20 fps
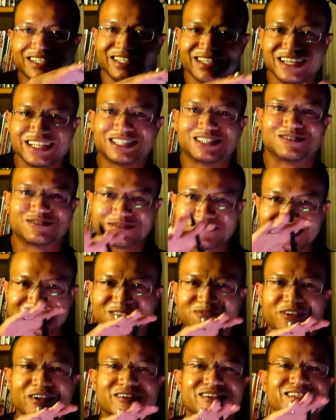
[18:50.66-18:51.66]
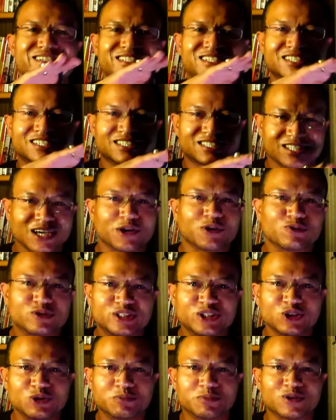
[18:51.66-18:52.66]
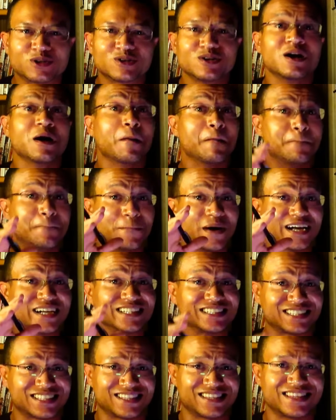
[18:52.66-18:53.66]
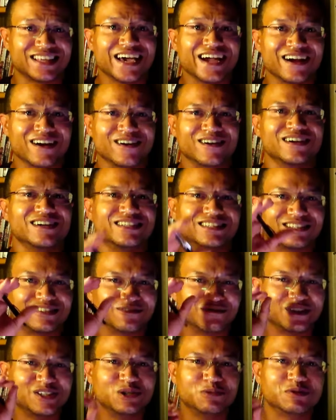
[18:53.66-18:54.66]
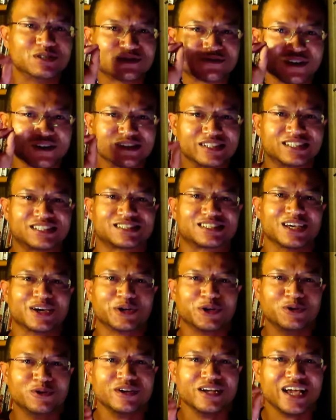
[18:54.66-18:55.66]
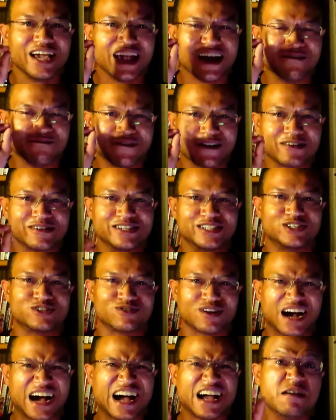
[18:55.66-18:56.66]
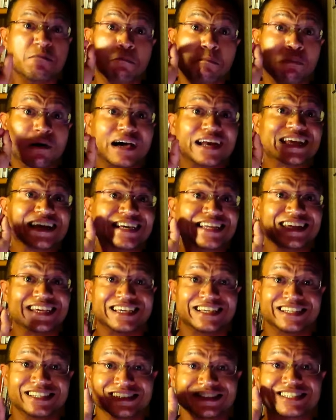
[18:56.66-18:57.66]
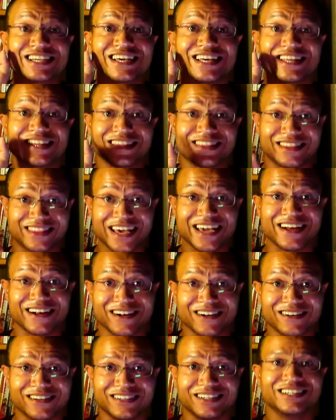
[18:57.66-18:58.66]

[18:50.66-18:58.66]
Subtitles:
It's very subtle humor, but it's there. The humor is very subtle and very dry, but it is there.